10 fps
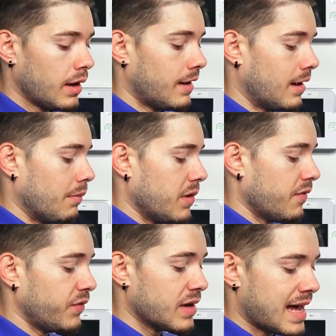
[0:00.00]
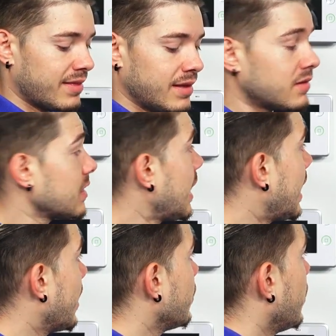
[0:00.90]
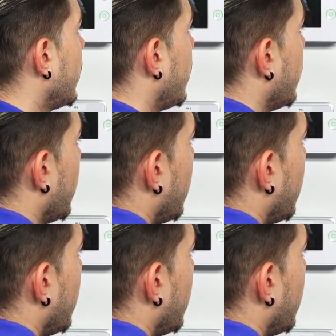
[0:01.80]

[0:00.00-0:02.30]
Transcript: Um, if you have this as an